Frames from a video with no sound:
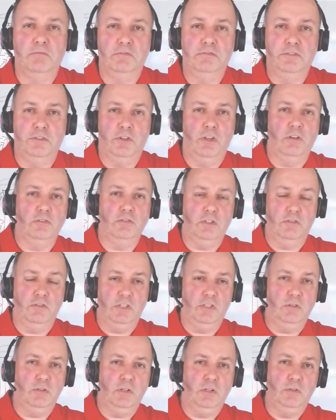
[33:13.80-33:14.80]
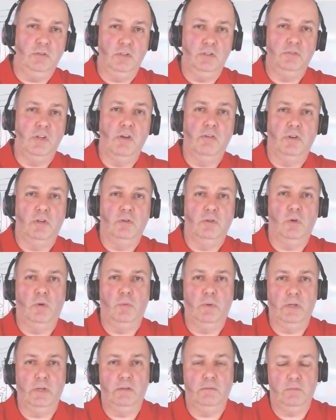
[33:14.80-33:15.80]
For those of you who don't know
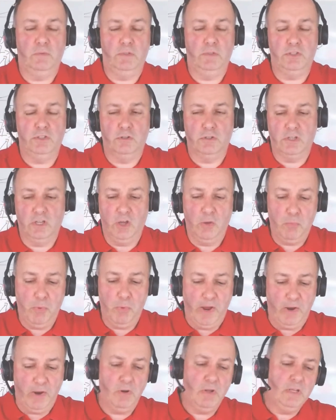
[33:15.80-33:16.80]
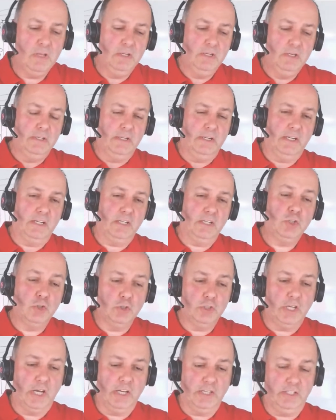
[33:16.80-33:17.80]
what we're talking about,
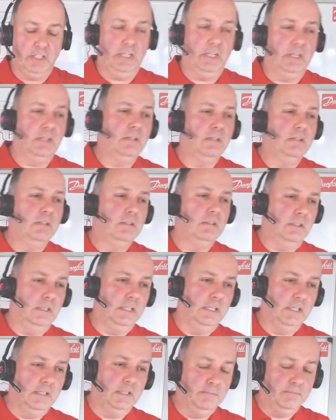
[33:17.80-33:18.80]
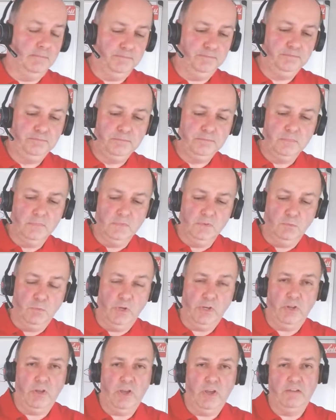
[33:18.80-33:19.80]
good idea
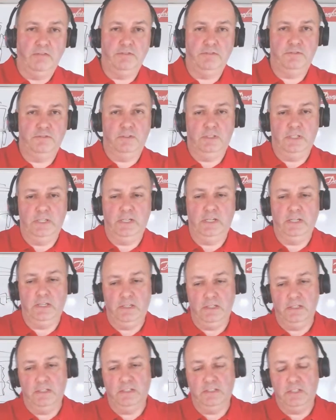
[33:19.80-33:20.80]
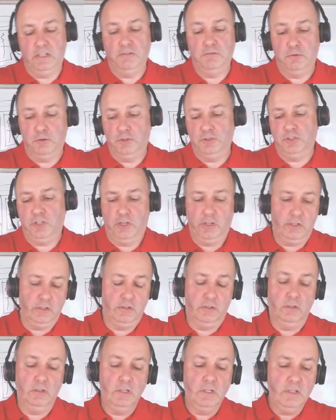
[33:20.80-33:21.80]
when you have a defrost
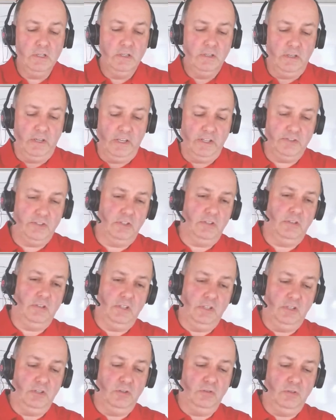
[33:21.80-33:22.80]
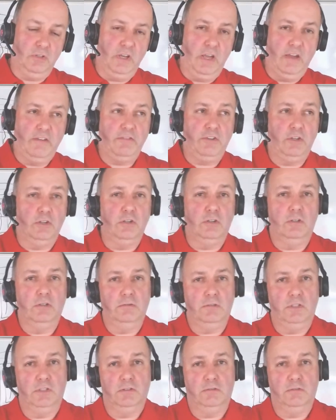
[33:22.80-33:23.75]
cycle is that you have your